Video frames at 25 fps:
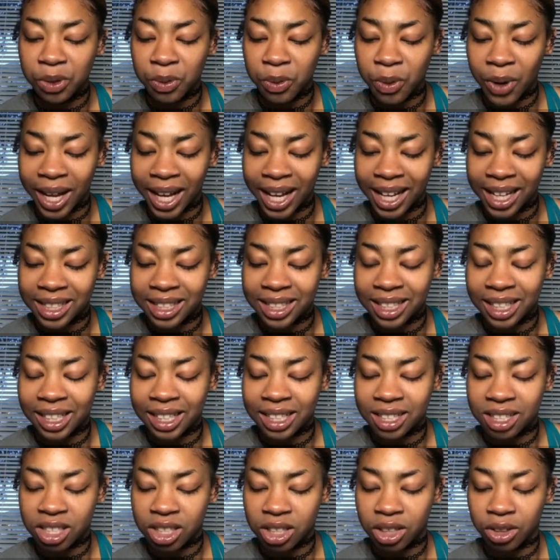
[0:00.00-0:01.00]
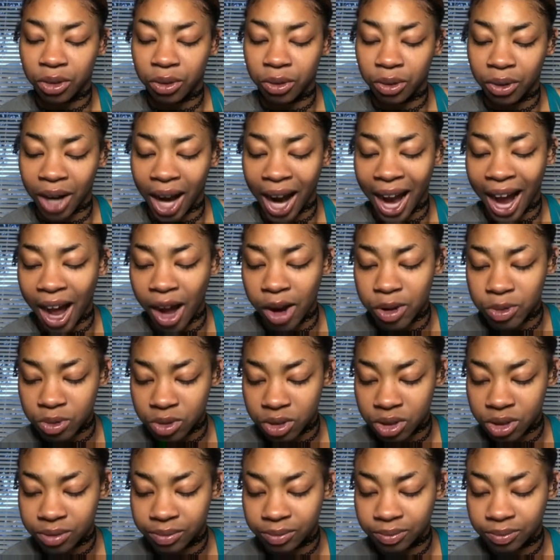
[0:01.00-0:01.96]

weight into the ground.